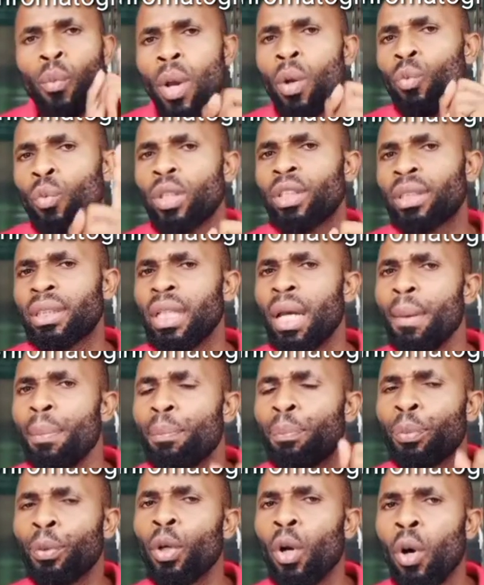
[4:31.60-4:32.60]
when we
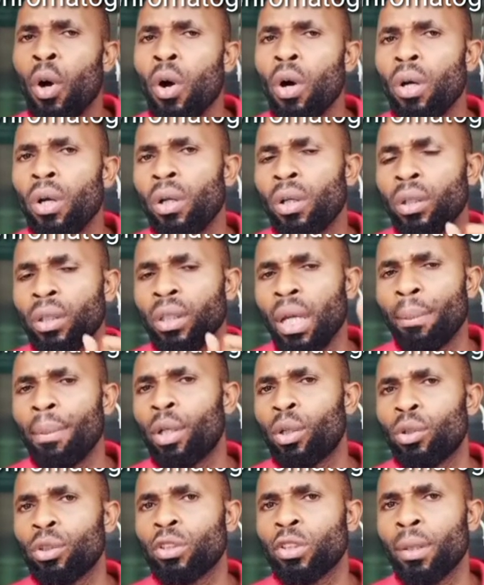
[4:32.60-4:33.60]
say pure
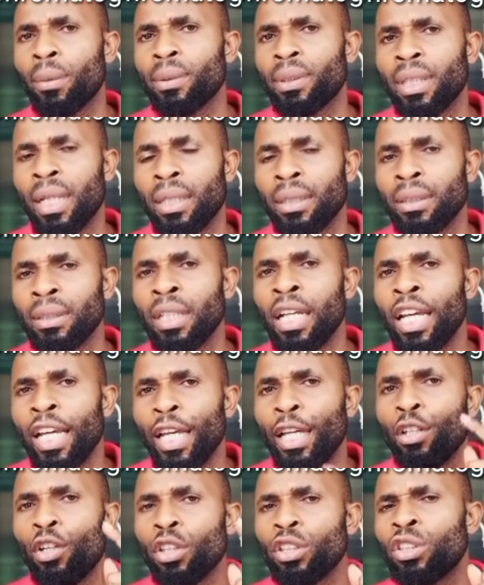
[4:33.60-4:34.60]
chemical substance,
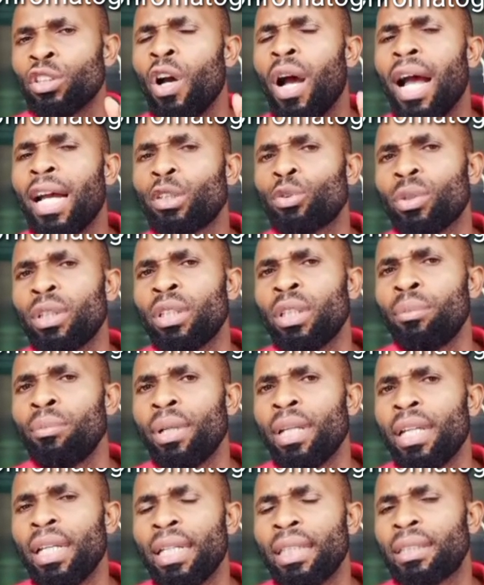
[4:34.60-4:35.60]
it does not actually
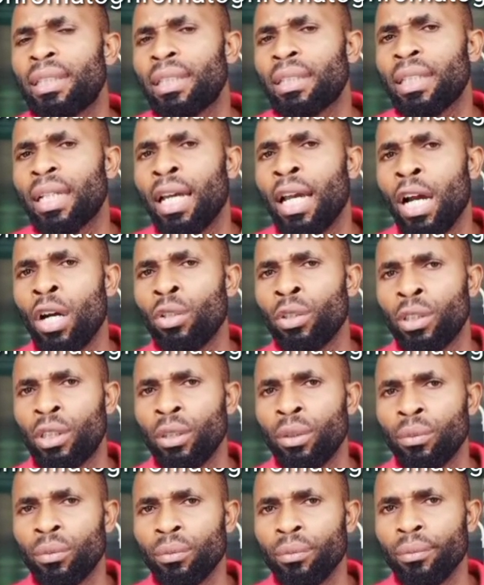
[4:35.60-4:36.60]
mean it is
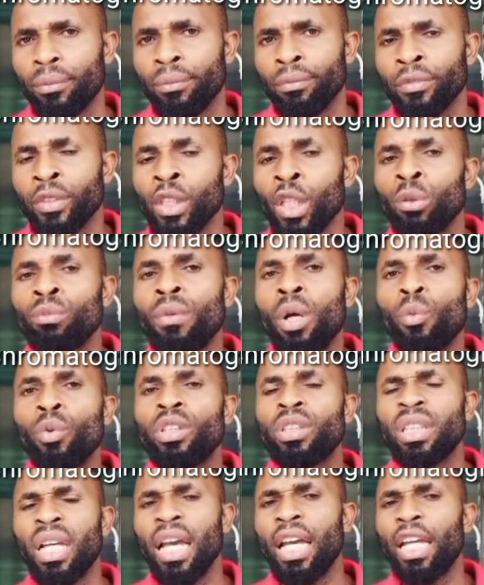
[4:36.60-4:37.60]
healthy. When
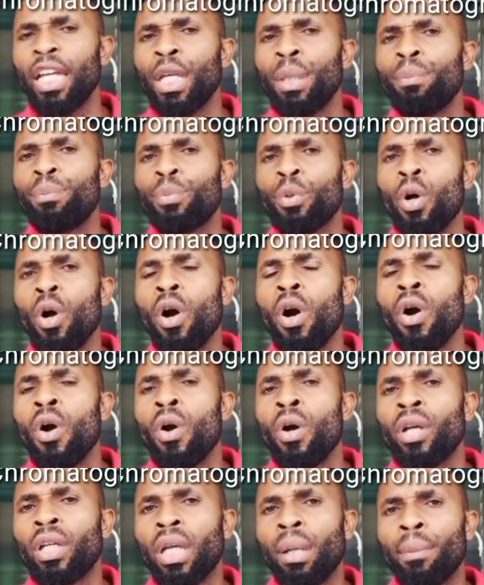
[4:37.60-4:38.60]
we say
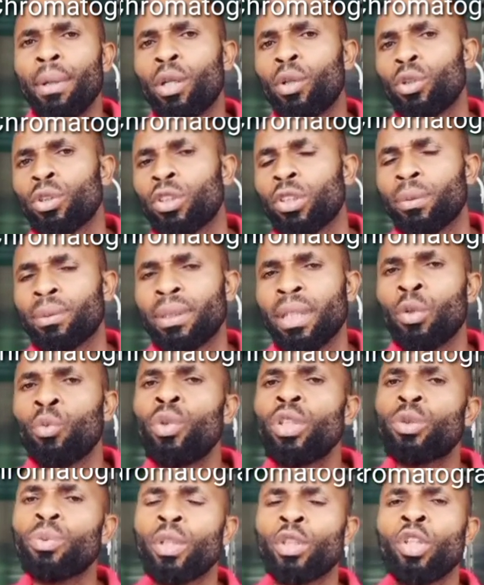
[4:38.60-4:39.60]
impure chemical
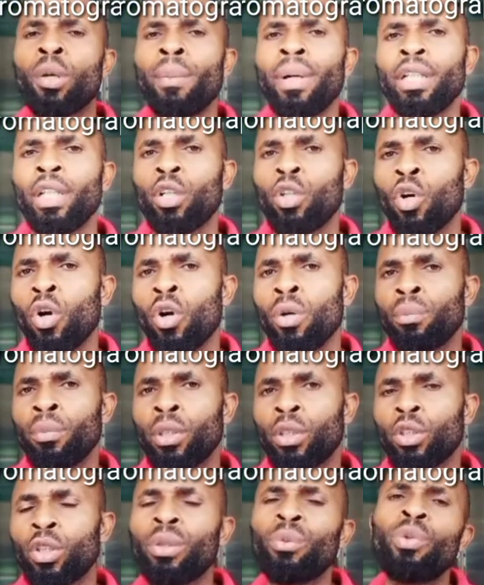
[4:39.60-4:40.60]
substance, which we normally call
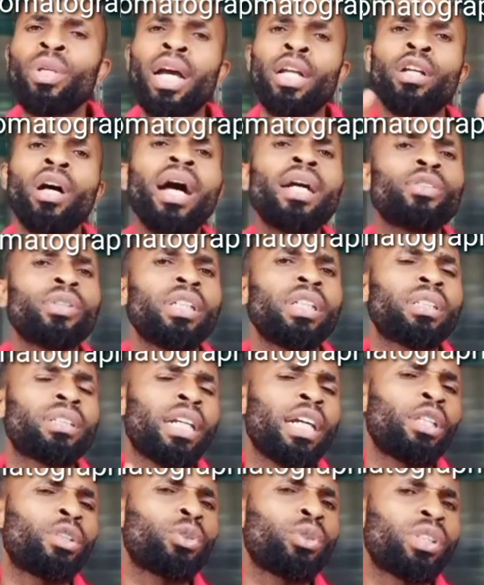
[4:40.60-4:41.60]
mixture, we are not actually
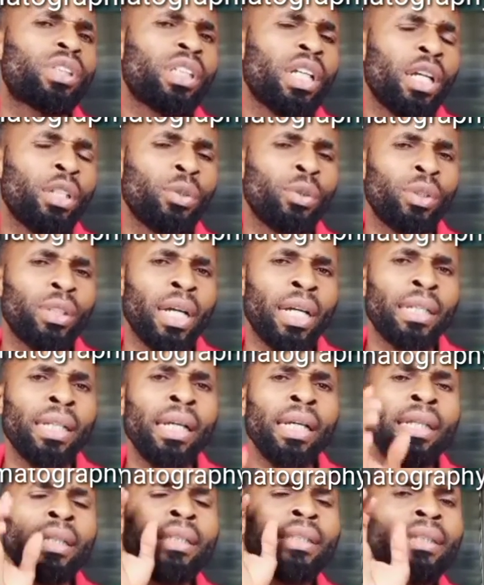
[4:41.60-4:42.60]
trying to tell you
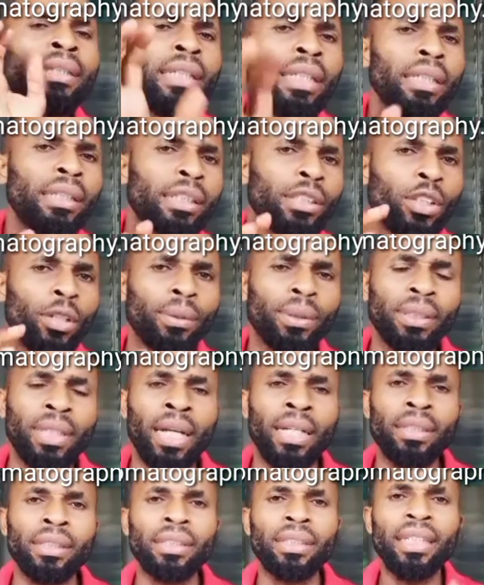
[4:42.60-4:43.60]
that this
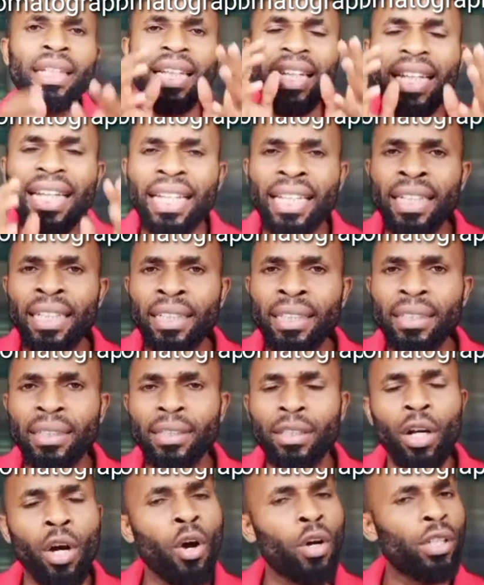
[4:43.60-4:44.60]
substance
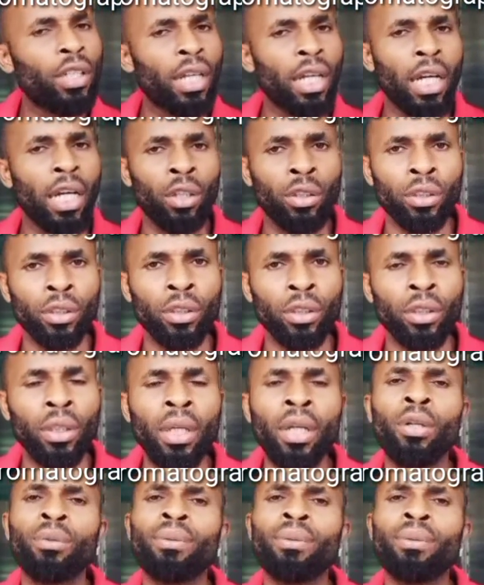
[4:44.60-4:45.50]
is unhealthy.